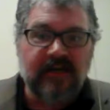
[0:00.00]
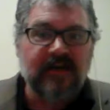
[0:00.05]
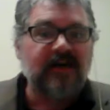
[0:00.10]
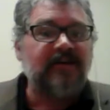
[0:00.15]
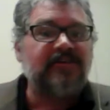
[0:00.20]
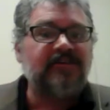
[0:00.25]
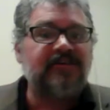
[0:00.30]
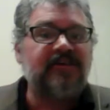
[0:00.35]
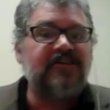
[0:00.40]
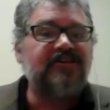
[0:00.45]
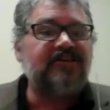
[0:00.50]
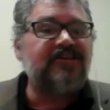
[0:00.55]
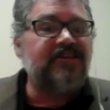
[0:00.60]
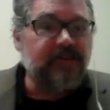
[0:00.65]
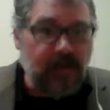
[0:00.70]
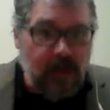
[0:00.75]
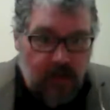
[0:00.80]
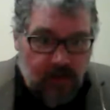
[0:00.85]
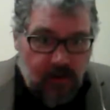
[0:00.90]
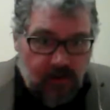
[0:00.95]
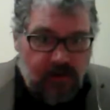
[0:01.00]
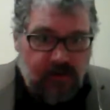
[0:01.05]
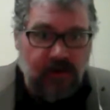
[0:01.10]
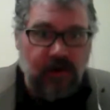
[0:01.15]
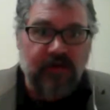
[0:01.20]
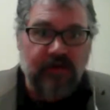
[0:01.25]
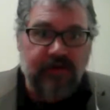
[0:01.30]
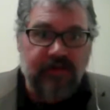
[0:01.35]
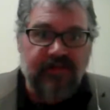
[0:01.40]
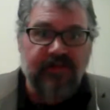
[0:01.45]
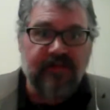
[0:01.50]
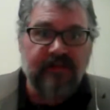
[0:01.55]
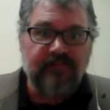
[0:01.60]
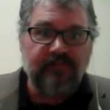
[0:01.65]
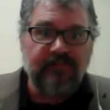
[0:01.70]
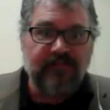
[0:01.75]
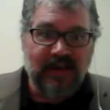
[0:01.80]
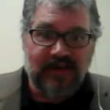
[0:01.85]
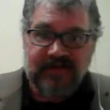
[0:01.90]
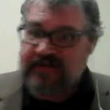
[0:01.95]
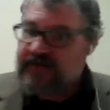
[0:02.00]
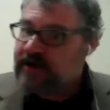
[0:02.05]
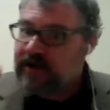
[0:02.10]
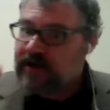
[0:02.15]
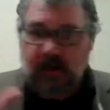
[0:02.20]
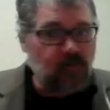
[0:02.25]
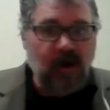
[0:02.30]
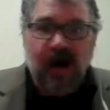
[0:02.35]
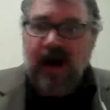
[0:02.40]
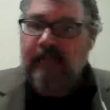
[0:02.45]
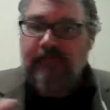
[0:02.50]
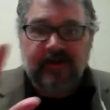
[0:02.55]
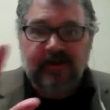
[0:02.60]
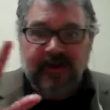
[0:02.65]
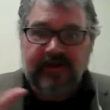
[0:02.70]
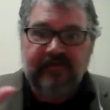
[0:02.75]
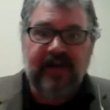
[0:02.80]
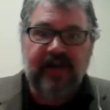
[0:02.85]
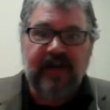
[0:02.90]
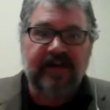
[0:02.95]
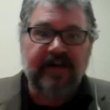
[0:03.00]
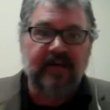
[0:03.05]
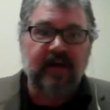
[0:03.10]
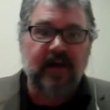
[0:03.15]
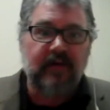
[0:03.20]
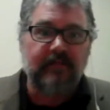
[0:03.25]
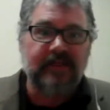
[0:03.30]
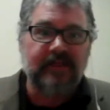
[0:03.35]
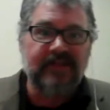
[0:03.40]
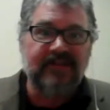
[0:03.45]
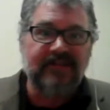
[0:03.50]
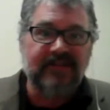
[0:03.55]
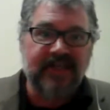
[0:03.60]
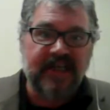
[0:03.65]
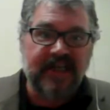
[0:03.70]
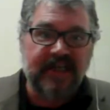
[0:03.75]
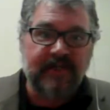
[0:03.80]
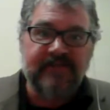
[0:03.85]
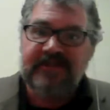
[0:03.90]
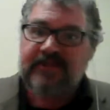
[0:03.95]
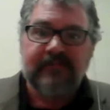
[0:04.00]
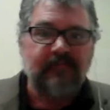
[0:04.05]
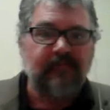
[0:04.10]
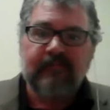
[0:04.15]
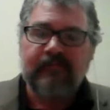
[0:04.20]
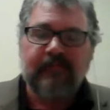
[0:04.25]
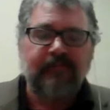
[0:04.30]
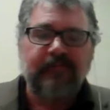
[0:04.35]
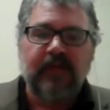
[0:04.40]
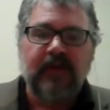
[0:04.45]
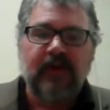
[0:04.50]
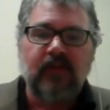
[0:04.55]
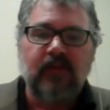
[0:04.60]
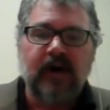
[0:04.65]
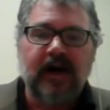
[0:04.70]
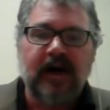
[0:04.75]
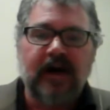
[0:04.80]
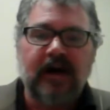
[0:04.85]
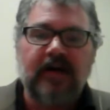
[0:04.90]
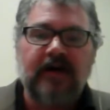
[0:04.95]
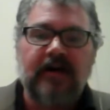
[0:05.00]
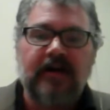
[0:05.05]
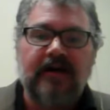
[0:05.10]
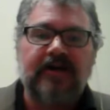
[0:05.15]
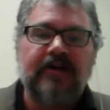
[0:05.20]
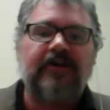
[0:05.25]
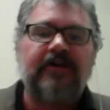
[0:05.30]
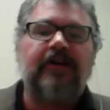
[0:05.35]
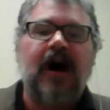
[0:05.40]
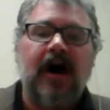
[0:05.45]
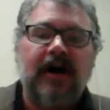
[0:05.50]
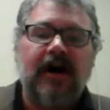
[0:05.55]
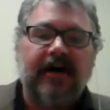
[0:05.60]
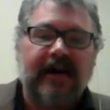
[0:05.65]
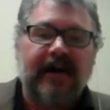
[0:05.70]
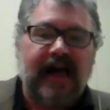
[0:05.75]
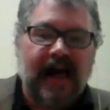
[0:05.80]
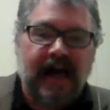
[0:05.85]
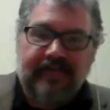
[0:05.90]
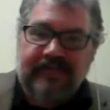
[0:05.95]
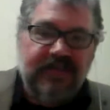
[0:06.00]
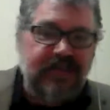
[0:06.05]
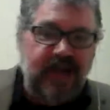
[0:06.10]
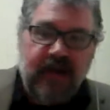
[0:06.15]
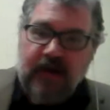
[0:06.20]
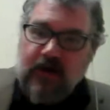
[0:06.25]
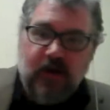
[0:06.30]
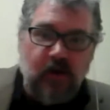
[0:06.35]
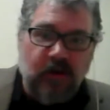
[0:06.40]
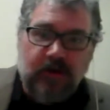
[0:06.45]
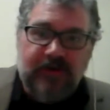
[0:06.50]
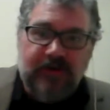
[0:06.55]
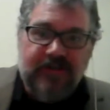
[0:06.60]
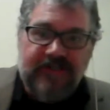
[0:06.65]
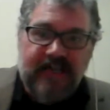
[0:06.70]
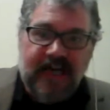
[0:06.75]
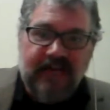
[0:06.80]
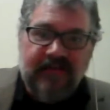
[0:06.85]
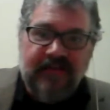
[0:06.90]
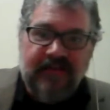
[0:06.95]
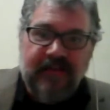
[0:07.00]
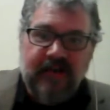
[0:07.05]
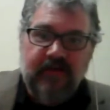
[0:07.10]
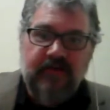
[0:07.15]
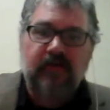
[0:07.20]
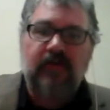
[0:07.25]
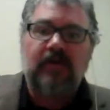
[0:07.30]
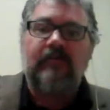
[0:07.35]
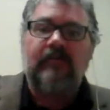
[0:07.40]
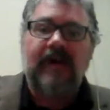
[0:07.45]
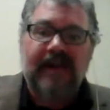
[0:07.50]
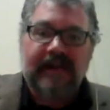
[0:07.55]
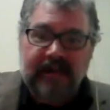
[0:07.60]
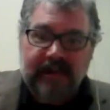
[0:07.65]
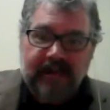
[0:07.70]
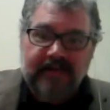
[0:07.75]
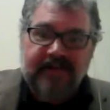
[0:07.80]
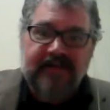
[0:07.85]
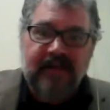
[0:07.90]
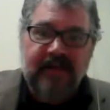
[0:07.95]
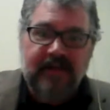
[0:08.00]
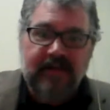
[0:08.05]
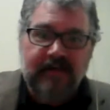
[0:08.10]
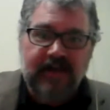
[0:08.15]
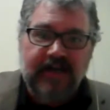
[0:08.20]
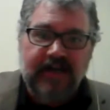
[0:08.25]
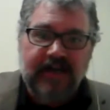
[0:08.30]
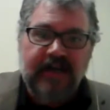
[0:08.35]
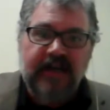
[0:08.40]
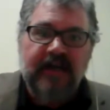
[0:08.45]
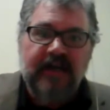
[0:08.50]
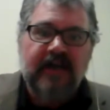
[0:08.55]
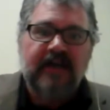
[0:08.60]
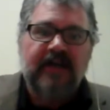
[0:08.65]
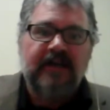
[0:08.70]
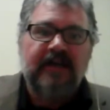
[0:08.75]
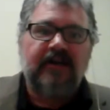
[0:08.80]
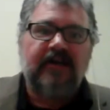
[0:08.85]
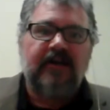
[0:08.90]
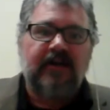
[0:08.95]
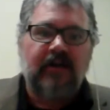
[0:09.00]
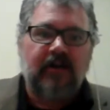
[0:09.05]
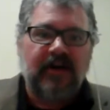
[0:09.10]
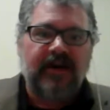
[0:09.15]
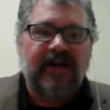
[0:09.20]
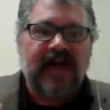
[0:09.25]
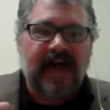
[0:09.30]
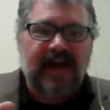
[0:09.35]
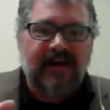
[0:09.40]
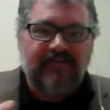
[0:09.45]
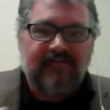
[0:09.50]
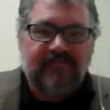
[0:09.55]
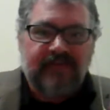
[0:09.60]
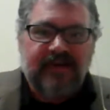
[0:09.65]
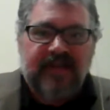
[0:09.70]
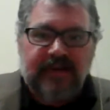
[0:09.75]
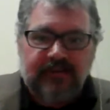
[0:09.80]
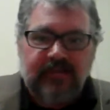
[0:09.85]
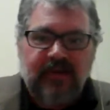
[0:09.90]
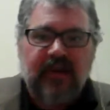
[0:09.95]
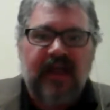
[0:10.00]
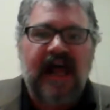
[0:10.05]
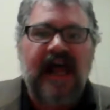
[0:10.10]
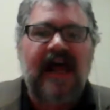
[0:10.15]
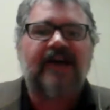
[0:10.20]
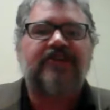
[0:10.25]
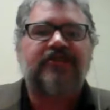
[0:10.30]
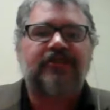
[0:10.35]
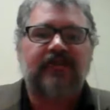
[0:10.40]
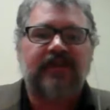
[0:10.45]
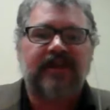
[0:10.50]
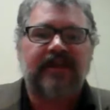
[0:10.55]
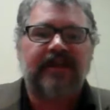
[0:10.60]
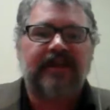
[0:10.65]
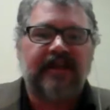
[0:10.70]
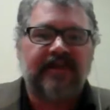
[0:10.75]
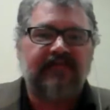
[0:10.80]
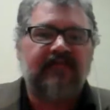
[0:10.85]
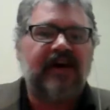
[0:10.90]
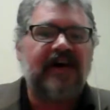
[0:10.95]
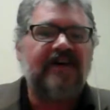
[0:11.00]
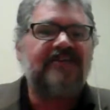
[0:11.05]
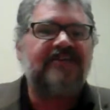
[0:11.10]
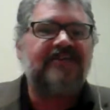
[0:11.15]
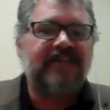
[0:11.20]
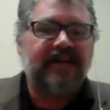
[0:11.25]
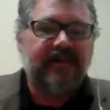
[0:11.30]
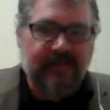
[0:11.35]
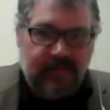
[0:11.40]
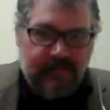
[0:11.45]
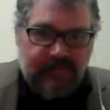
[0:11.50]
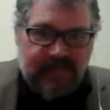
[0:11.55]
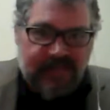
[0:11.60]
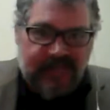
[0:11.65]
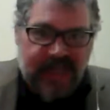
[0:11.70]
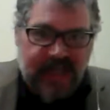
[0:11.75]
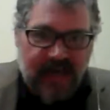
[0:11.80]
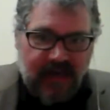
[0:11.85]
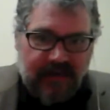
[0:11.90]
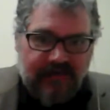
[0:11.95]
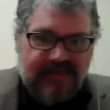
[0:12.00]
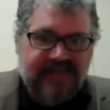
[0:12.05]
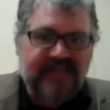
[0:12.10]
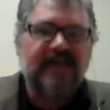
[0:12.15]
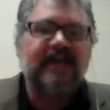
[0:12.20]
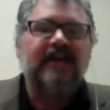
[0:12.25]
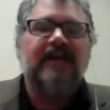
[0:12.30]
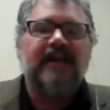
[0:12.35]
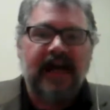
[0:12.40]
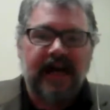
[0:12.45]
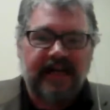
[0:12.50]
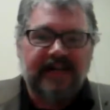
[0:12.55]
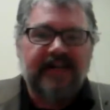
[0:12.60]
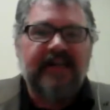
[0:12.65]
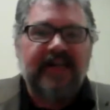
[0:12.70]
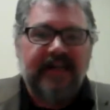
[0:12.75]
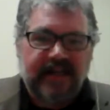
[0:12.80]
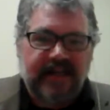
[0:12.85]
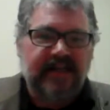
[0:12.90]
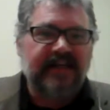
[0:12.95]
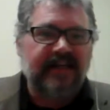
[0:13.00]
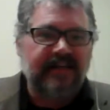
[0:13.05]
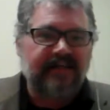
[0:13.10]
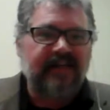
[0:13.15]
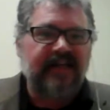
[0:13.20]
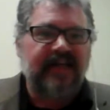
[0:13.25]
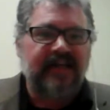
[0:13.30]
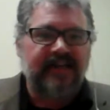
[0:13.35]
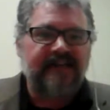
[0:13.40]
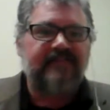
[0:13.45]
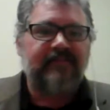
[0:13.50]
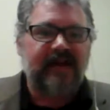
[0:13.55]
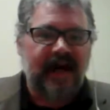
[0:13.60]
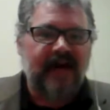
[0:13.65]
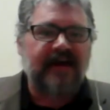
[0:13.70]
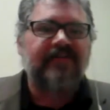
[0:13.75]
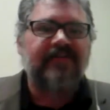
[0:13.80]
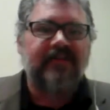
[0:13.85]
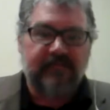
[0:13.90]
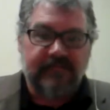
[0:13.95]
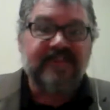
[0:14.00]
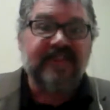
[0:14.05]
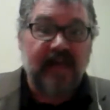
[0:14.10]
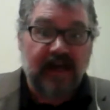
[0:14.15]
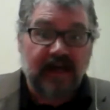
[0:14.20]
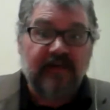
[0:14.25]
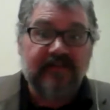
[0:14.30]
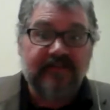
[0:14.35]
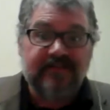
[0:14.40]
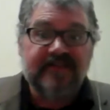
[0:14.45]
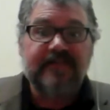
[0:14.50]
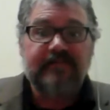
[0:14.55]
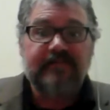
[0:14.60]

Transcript: to slow growth, and to cooperative economic schemes where you're not going to have shareholders out there who are making a ton of money. You're going to have people actually investing themselves and getting dividends back themselves.